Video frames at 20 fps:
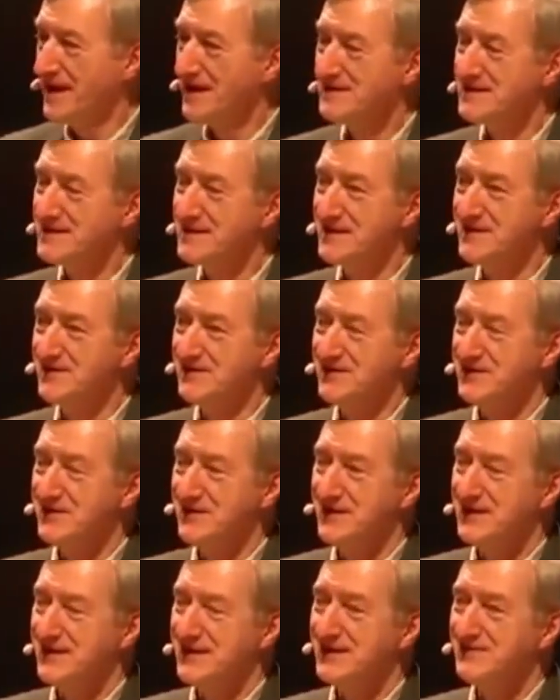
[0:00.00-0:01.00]
And so
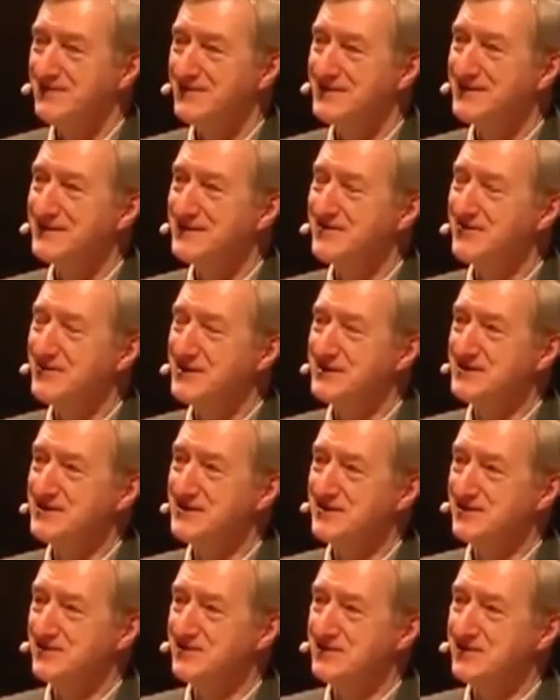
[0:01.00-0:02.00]
it wasn't a
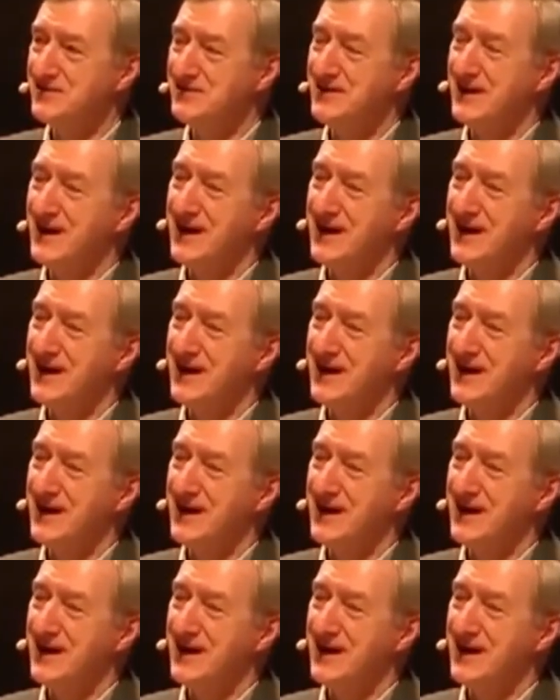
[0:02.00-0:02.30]
question of